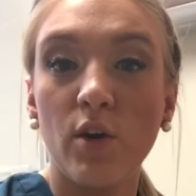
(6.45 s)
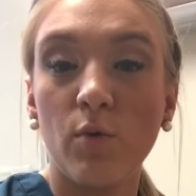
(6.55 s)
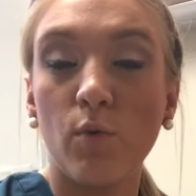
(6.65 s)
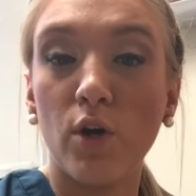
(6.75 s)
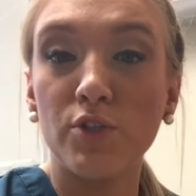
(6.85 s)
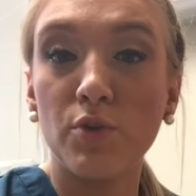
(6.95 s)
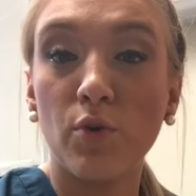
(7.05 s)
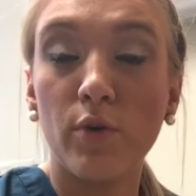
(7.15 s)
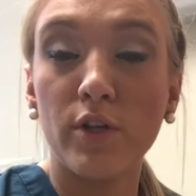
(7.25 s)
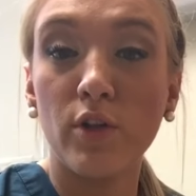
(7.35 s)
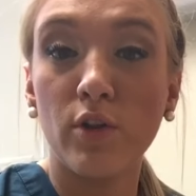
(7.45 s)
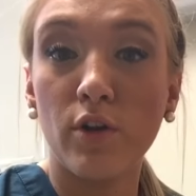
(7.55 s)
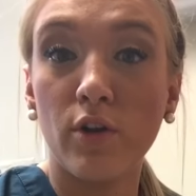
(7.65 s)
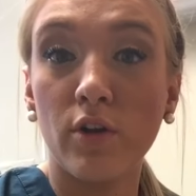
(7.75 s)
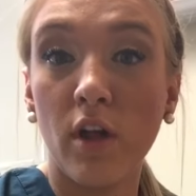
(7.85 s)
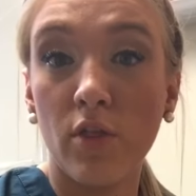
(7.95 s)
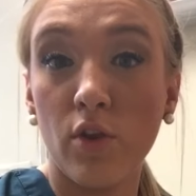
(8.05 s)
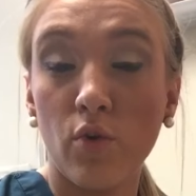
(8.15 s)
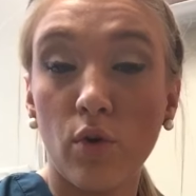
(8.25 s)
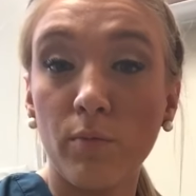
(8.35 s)
We're also going to learn the
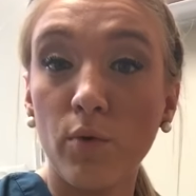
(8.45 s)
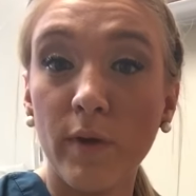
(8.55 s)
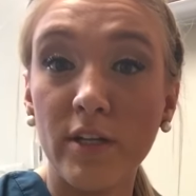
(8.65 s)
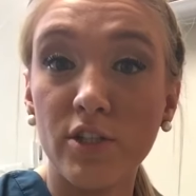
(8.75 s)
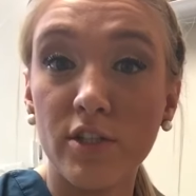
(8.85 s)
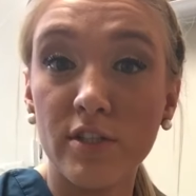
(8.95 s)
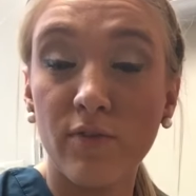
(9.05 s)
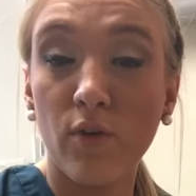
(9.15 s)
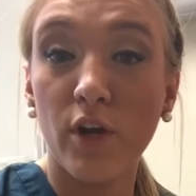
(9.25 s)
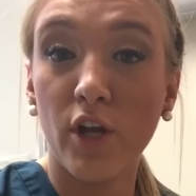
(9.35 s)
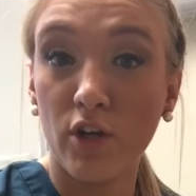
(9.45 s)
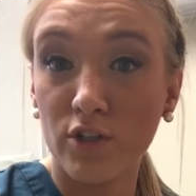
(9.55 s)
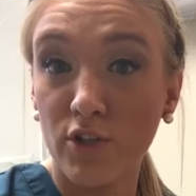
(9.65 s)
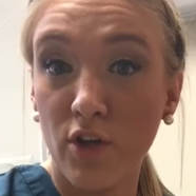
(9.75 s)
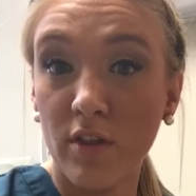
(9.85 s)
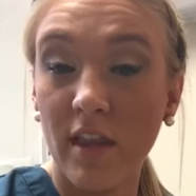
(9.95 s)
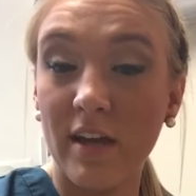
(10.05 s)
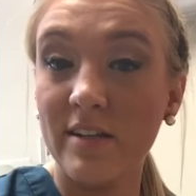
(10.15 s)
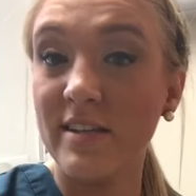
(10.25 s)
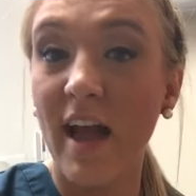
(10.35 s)
normal ranges for a young adult that
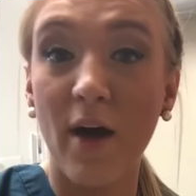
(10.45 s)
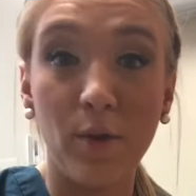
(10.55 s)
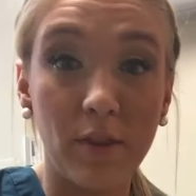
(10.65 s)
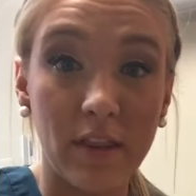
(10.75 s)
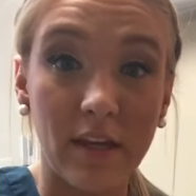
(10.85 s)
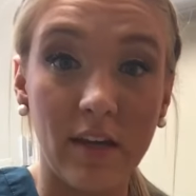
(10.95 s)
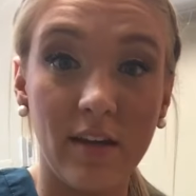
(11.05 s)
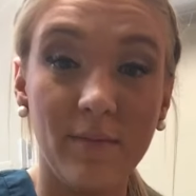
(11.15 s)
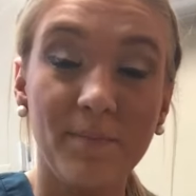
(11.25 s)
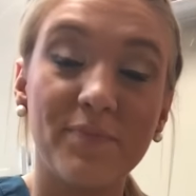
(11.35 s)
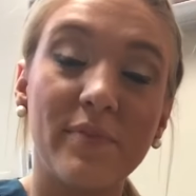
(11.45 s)
is healthy.